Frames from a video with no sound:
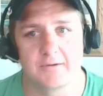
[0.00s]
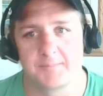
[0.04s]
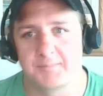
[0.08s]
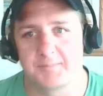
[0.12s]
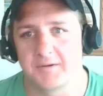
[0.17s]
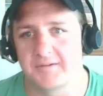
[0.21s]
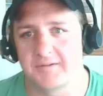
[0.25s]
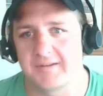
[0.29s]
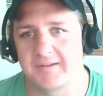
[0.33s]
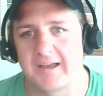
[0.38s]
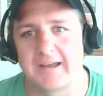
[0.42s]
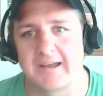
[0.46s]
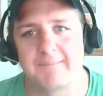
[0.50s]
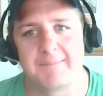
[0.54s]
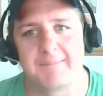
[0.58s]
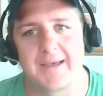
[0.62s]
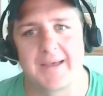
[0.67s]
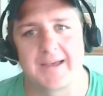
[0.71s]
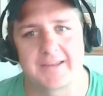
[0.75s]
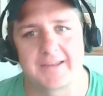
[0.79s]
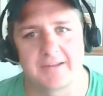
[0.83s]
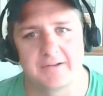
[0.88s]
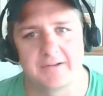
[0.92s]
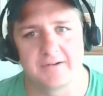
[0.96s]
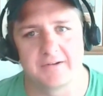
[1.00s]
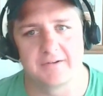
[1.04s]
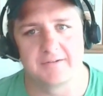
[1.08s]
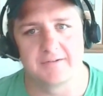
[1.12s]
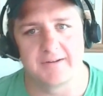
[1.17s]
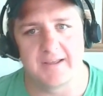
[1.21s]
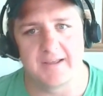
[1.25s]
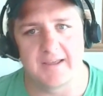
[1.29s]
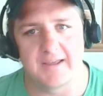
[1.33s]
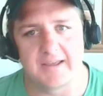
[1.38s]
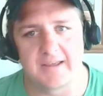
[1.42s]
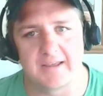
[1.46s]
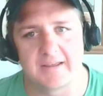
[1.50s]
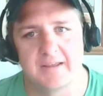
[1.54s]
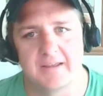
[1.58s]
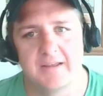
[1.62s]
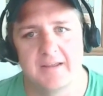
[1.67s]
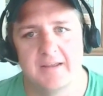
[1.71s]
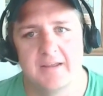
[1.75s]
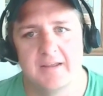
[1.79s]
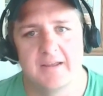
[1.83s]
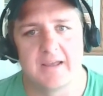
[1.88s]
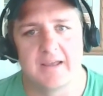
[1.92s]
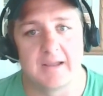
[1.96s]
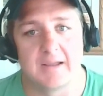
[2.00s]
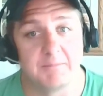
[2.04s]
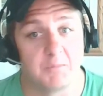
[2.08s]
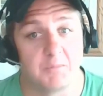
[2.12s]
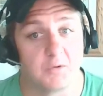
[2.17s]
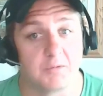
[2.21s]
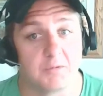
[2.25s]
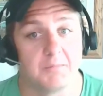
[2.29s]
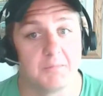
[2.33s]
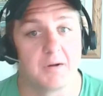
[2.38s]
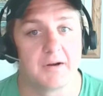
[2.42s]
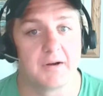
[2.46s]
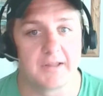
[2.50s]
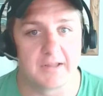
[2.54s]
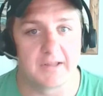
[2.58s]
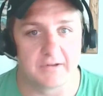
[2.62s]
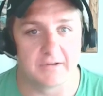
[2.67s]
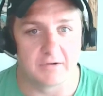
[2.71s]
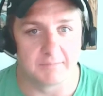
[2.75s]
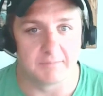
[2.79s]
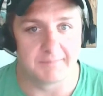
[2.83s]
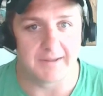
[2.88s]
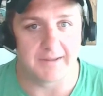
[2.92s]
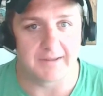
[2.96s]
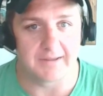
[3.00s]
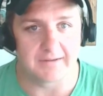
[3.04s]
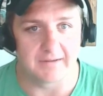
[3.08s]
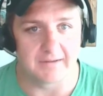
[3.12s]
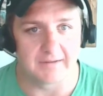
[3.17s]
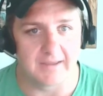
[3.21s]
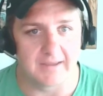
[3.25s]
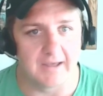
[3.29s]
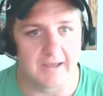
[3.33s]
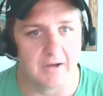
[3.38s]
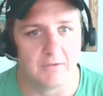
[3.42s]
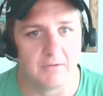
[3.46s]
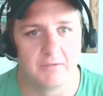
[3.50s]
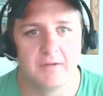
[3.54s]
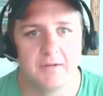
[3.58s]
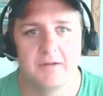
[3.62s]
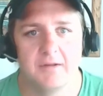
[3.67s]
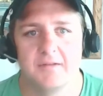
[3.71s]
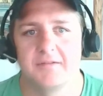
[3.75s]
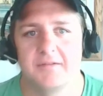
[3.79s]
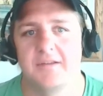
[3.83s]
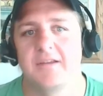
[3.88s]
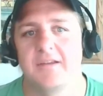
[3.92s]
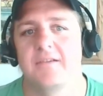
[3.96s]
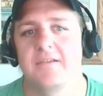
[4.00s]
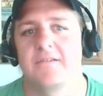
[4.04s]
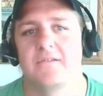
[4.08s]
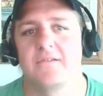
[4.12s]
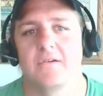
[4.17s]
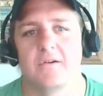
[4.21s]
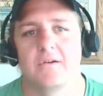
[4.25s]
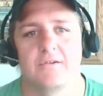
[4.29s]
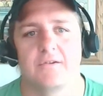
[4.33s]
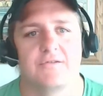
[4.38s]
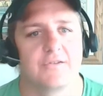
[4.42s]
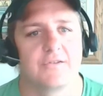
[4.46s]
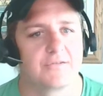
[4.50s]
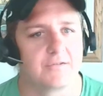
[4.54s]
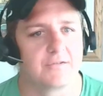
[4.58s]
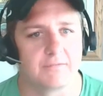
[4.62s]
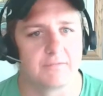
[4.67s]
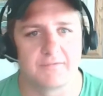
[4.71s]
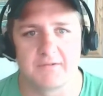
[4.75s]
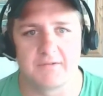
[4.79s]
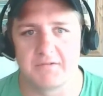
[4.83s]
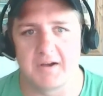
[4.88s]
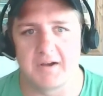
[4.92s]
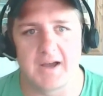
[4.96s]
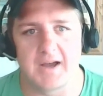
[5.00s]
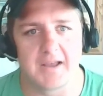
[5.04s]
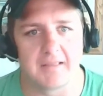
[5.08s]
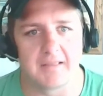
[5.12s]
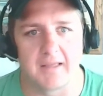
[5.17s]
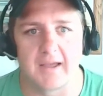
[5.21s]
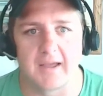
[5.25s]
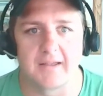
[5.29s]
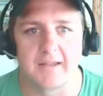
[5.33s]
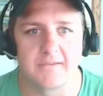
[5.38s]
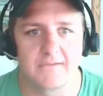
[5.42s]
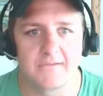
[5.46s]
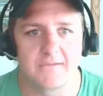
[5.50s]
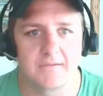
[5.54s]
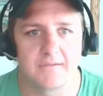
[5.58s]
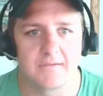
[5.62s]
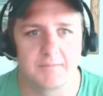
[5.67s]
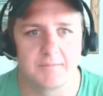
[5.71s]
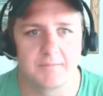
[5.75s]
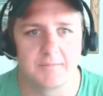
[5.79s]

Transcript: to put time back in your day and more money in your bank account. These are just a few highlights.